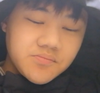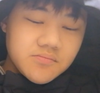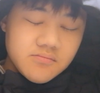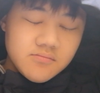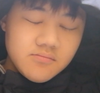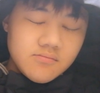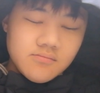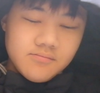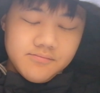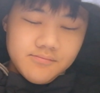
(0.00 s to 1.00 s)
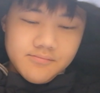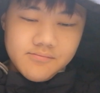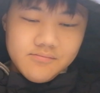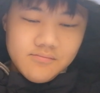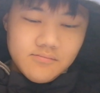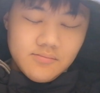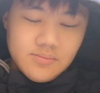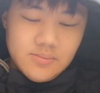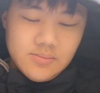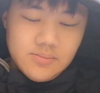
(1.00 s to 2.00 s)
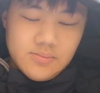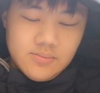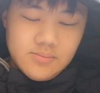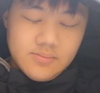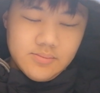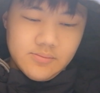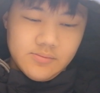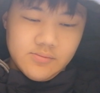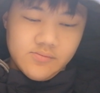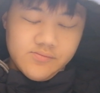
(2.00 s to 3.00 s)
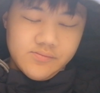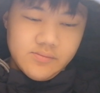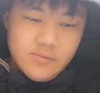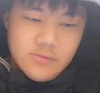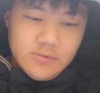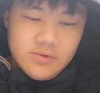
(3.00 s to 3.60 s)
Nothing is said.